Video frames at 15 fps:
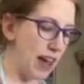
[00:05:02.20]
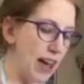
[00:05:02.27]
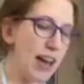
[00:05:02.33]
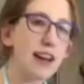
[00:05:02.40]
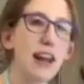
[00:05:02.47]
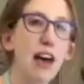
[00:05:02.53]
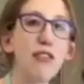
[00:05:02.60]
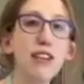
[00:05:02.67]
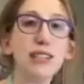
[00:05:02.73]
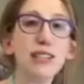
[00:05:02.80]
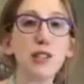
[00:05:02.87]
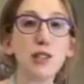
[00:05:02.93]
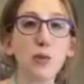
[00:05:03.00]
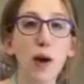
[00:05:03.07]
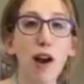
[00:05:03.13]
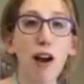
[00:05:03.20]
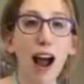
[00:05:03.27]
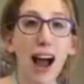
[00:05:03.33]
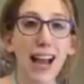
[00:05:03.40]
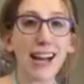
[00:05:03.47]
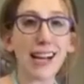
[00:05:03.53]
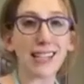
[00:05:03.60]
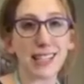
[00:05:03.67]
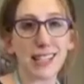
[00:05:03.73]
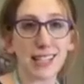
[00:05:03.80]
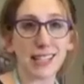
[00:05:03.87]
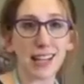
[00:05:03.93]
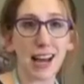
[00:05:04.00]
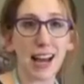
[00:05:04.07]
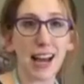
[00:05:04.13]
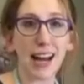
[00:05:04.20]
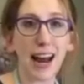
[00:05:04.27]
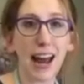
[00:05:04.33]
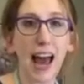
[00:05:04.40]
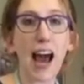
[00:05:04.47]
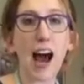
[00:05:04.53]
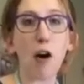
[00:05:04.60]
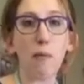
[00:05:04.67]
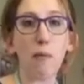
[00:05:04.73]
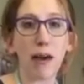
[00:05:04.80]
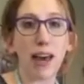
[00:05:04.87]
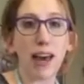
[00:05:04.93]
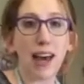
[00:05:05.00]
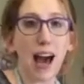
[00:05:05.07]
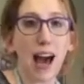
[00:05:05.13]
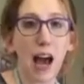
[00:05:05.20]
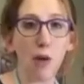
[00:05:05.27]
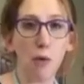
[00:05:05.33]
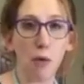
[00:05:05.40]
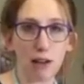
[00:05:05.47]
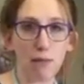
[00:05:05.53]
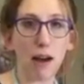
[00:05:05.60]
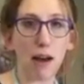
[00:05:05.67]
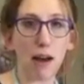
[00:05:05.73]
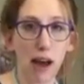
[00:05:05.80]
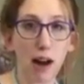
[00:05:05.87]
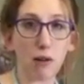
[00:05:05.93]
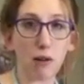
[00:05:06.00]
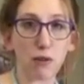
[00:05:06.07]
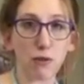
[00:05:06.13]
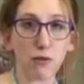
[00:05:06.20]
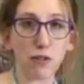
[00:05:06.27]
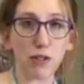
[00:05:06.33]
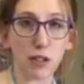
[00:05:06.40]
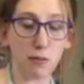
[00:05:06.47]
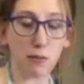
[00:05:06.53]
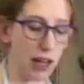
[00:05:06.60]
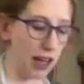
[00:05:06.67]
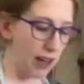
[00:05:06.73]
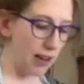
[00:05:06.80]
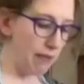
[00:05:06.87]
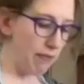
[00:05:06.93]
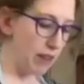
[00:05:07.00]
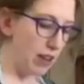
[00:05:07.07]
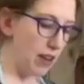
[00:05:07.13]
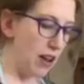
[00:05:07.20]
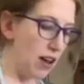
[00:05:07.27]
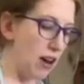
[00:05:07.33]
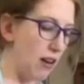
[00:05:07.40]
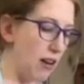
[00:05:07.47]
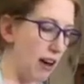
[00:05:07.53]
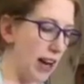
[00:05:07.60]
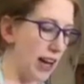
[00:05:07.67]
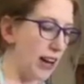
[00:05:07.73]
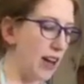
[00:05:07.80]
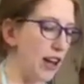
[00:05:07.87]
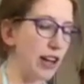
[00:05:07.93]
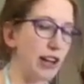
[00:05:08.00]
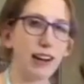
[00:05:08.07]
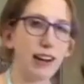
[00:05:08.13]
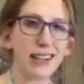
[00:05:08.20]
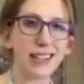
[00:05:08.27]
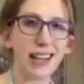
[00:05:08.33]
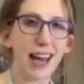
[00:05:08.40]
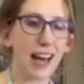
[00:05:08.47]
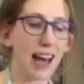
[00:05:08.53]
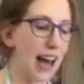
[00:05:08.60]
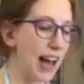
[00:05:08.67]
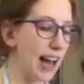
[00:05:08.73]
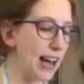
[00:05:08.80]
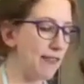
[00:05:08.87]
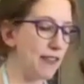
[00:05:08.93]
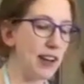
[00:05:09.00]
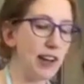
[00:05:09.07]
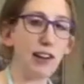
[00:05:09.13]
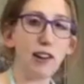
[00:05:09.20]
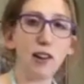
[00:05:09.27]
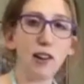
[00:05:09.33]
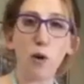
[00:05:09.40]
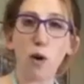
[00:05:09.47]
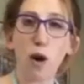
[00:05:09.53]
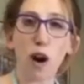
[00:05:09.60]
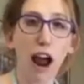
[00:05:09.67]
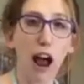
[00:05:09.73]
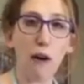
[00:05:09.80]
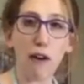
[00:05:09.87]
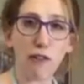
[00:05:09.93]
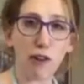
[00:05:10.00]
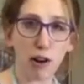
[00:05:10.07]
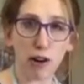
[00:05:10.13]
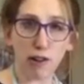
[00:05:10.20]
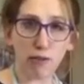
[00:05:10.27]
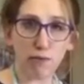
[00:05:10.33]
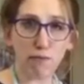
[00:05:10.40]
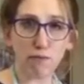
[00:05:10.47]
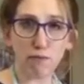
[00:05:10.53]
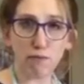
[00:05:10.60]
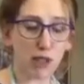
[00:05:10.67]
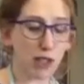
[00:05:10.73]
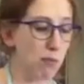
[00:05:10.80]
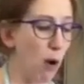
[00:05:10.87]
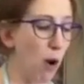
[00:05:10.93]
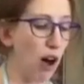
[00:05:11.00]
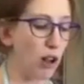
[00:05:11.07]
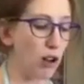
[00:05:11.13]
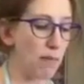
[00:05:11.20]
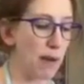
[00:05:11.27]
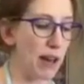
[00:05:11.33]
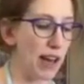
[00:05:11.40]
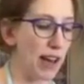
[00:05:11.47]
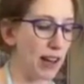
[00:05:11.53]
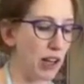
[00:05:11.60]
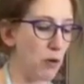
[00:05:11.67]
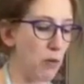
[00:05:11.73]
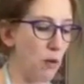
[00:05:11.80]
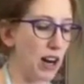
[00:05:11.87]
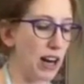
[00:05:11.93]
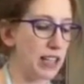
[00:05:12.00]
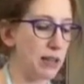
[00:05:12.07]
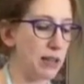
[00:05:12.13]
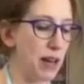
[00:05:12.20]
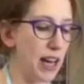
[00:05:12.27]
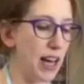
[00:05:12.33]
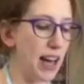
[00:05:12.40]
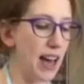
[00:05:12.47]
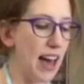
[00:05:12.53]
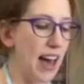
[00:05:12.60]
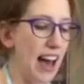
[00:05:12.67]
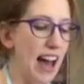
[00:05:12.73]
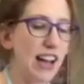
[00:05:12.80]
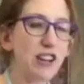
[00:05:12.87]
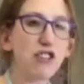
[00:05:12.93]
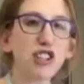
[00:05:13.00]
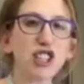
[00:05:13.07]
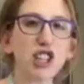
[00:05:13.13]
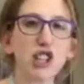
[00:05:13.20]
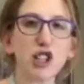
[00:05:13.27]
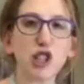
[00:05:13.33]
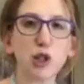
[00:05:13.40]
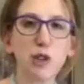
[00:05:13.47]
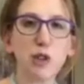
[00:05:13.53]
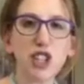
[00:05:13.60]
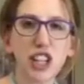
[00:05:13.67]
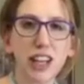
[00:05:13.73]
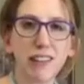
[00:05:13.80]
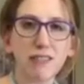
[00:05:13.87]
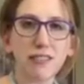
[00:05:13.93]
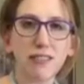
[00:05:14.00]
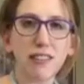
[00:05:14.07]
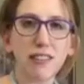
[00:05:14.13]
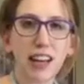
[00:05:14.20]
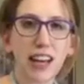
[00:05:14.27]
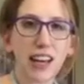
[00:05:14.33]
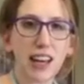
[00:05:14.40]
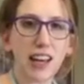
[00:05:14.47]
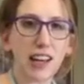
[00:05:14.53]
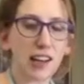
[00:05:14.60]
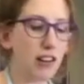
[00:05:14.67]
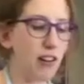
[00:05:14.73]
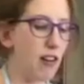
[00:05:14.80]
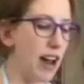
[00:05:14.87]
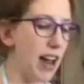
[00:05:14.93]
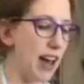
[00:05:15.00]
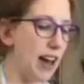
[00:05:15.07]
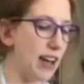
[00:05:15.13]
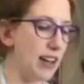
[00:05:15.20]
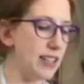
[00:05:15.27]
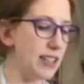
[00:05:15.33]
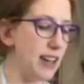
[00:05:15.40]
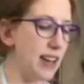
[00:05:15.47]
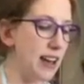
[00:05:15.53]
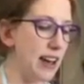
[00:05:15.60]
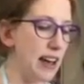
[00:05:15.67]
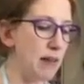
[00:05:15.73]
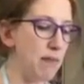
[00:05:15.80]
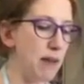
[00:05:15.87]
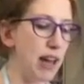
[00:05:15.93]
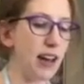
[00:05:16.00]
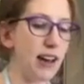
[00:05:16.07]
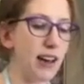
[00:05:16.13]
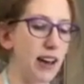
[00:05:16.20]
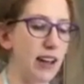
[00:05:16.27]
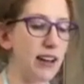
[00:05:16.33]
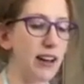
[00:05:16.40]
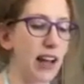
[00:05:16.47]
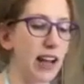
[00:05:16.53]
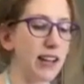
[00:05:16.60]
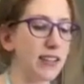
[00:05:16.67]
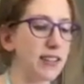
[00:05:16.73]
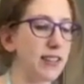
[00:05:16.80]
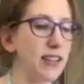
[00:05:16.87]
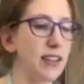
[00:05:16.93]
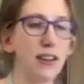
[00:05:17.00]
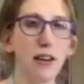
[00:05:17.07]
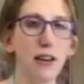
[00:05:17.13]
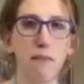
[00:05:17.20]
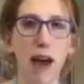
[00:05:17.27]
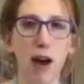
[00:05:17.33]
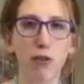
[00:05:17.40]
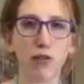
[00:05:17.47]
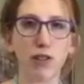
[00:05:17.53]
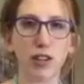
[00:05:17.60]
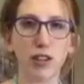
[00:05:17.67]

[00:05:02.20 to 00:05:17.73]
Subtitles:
Now this is where I get to decide how big I want my macaroons to be. All right, you're gonna take a handful or however small or big you want it to be, and you're just gonna squish it in your hand and make a nice mound,